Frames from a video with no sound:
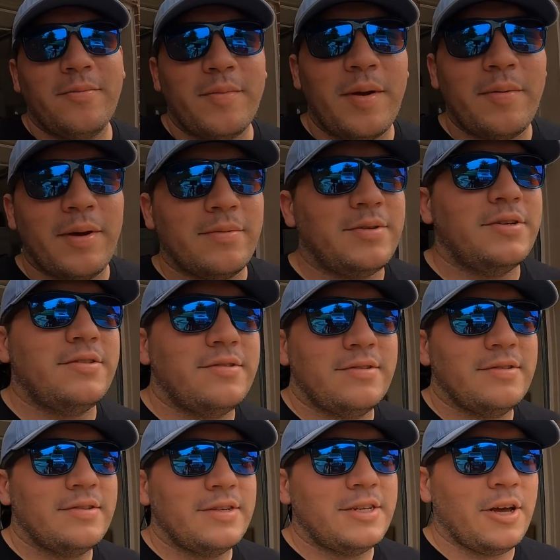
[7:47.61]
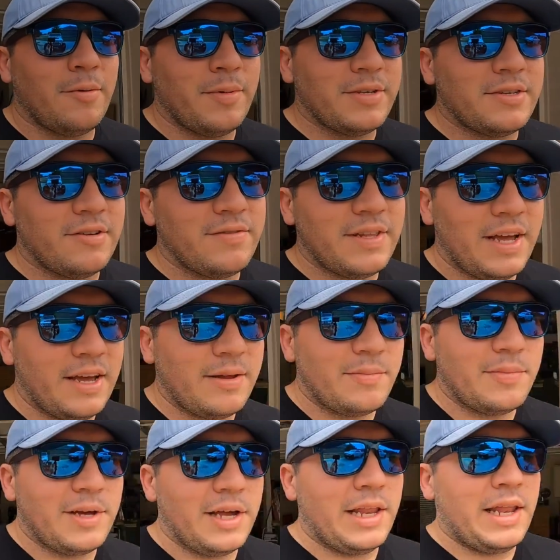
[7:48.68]
Maybe I'm just telling myself
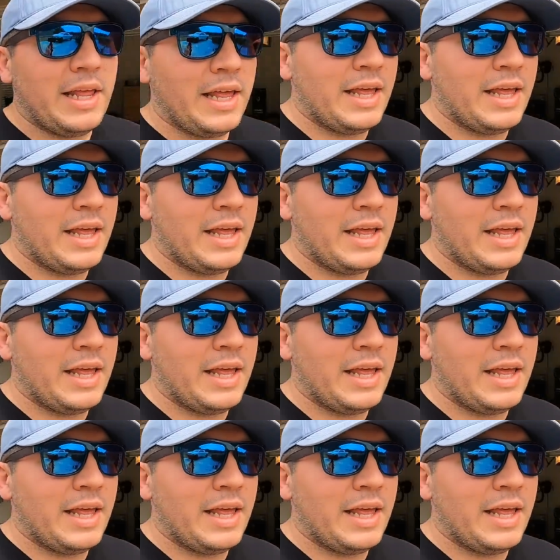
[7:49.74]
that, but